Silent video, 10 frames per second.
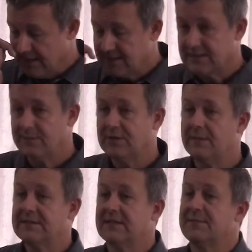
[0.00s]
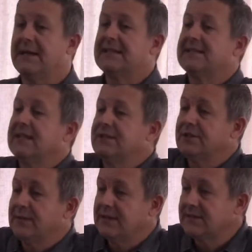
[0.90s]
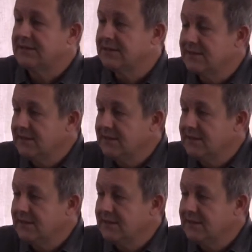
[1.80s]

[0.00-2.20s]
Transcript: Sometimes it doesn't make sense to us.